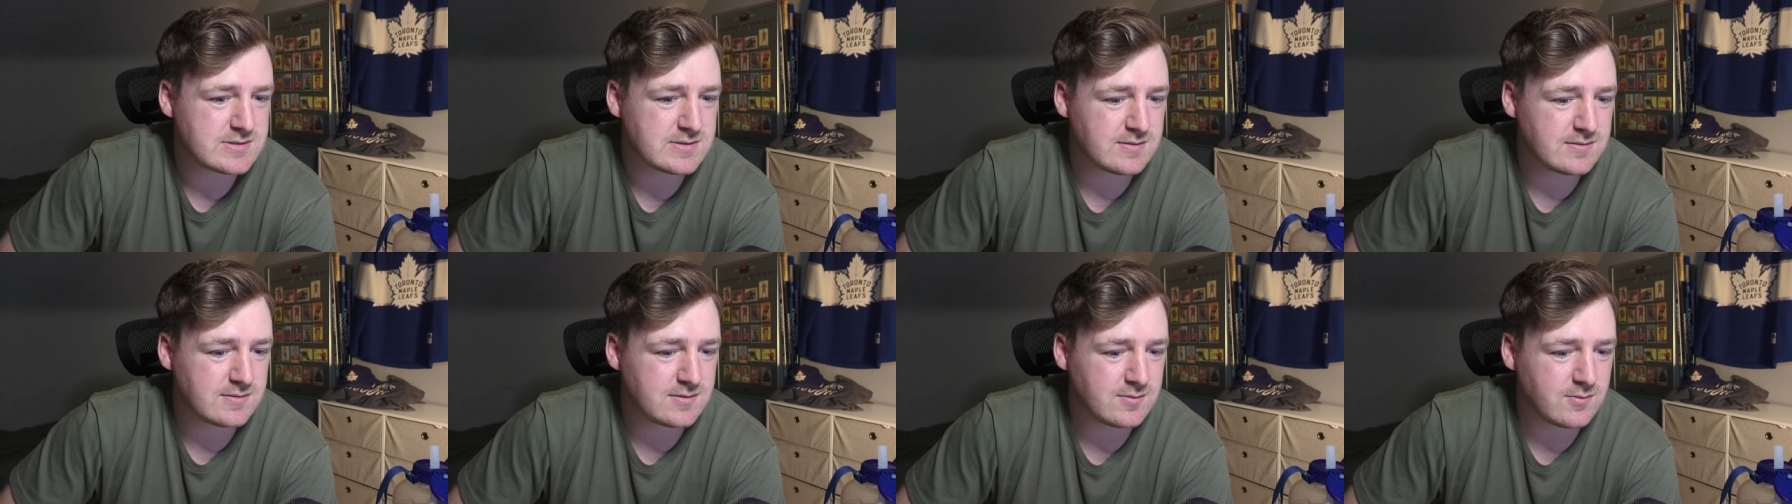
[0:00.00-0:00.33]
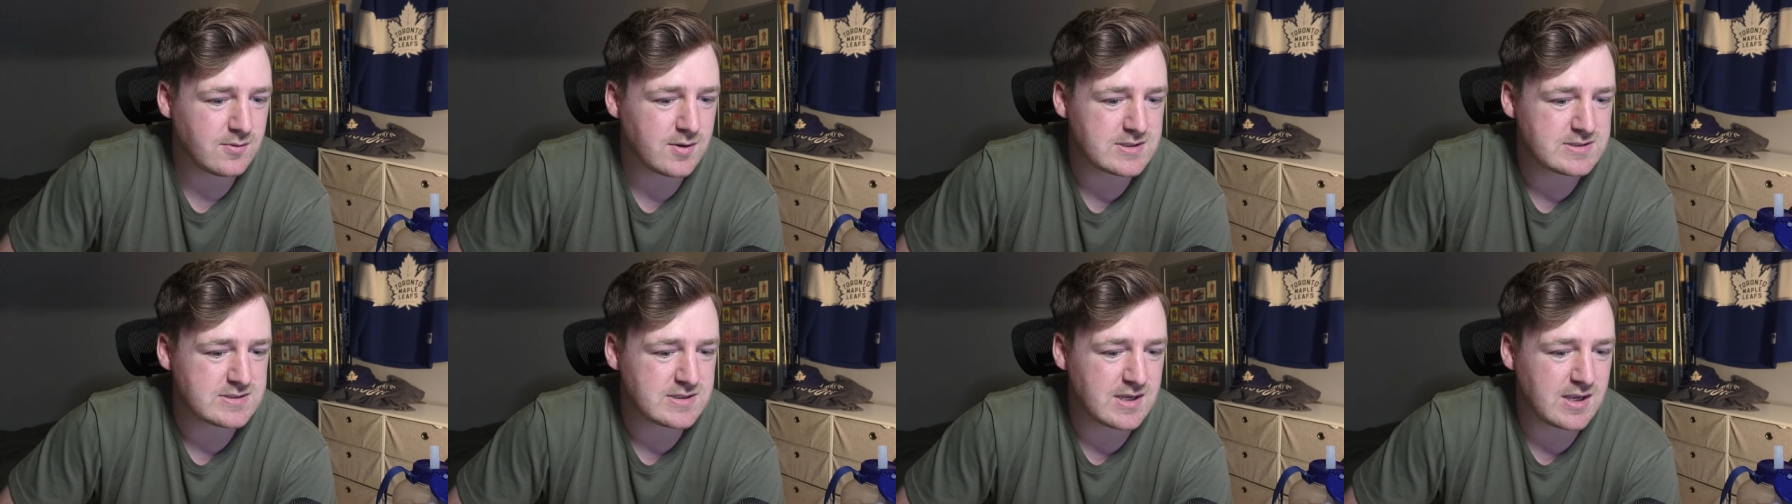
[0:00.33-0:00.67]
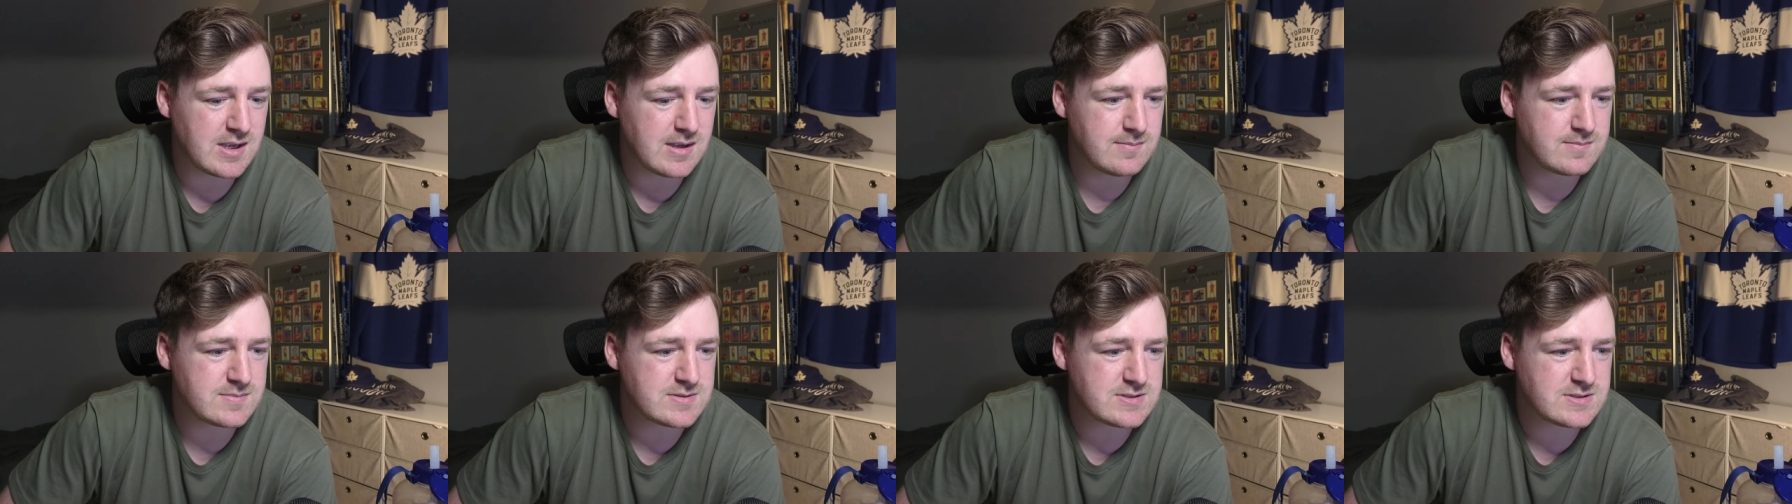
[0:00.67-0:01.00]
watch
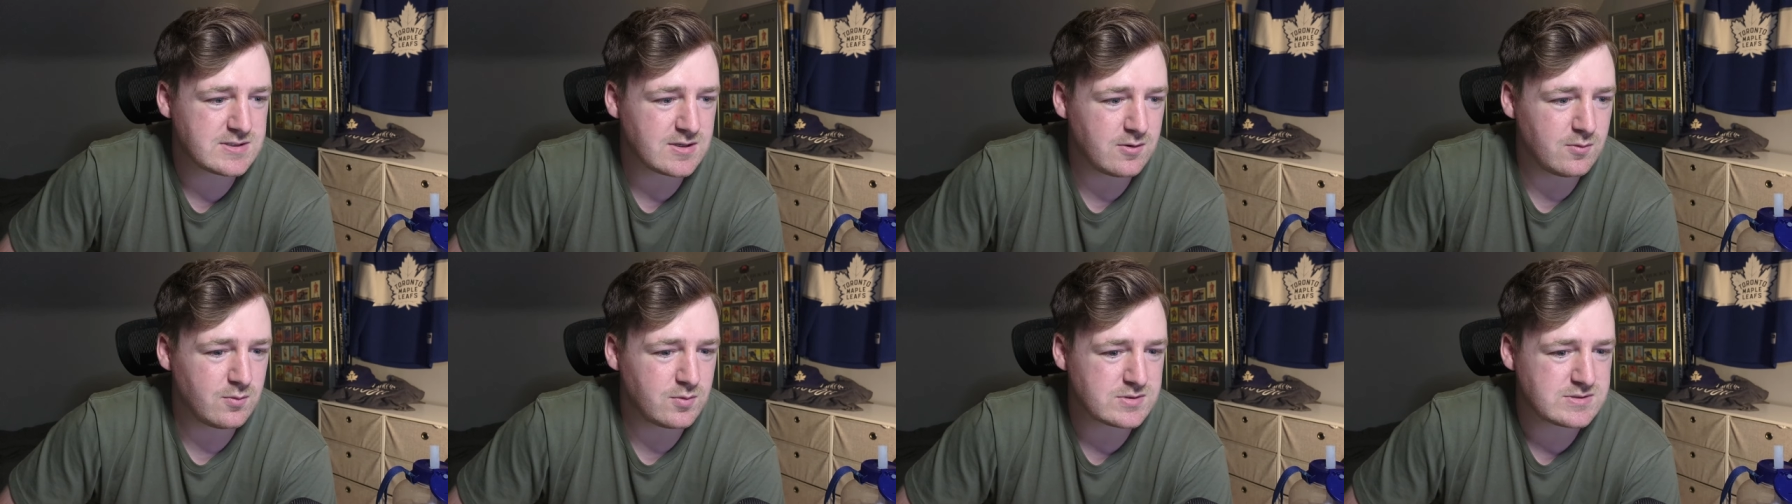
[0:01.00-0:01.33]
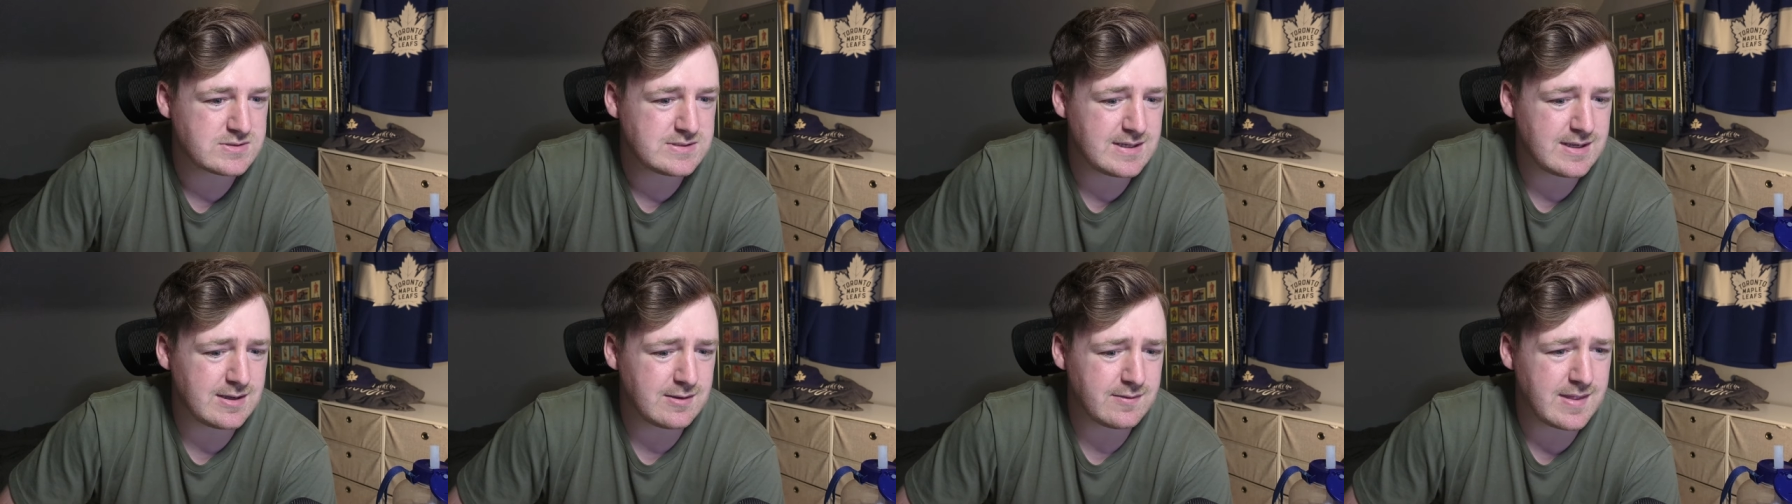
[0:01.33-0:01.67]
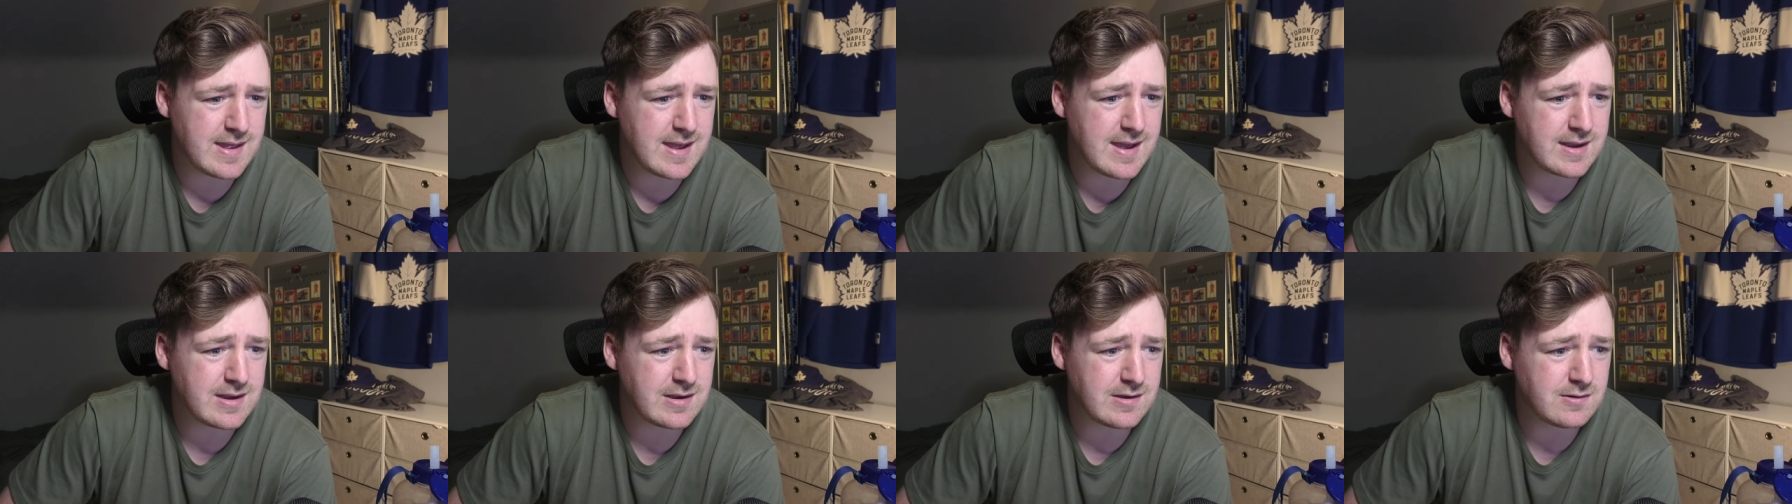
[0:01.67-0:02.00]
games. So we'll see how
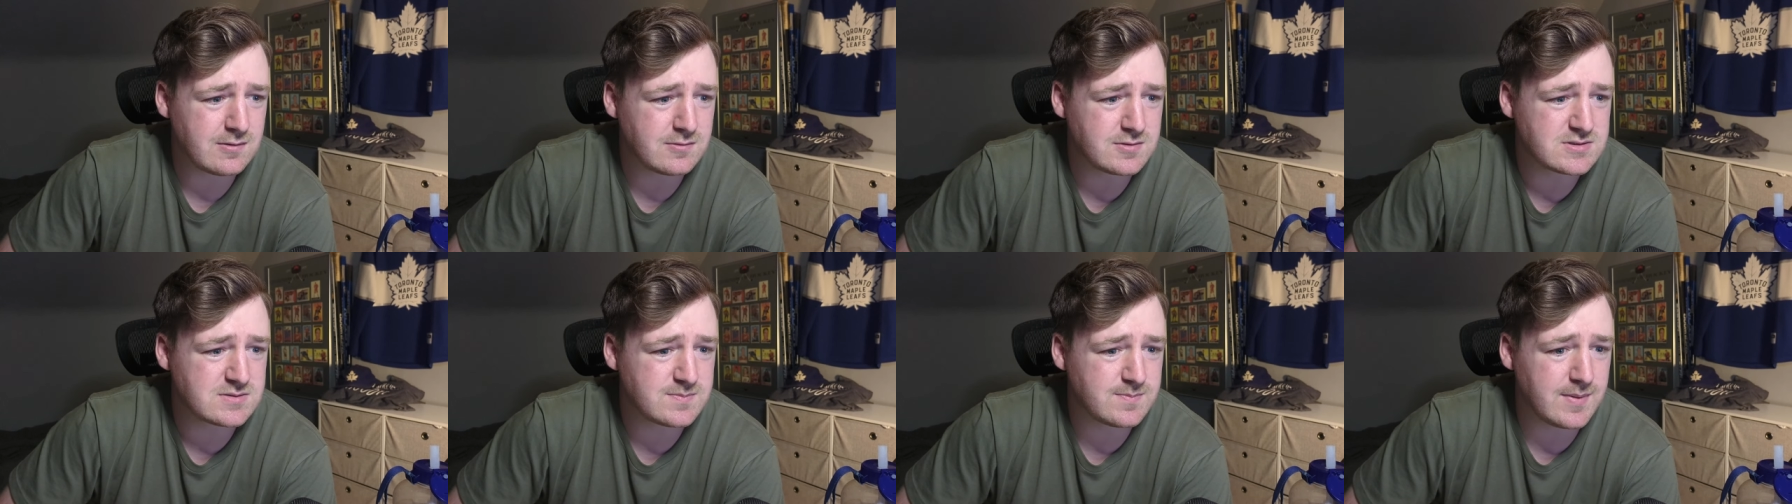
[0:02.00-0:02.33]
that goes.